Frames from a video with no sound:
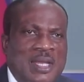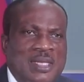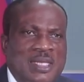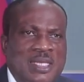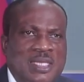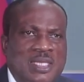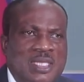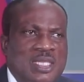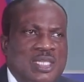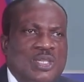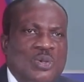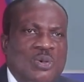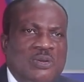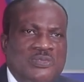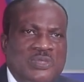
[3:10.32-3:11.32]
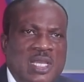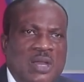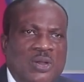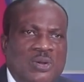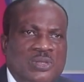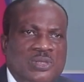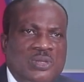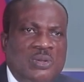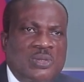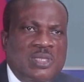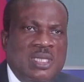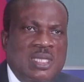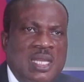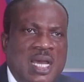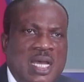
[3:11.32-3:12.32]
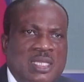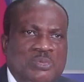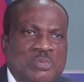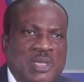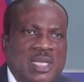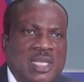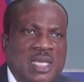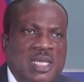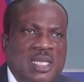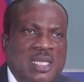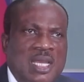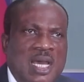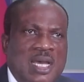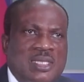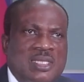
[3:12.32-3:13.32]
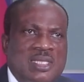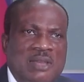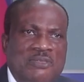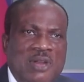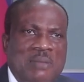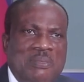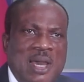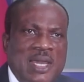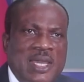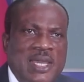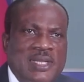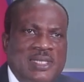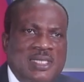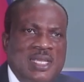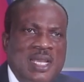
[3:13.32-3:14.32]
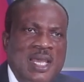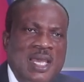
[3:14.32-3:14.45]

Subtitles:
the CEO of Zer Consulting, has been in several markets,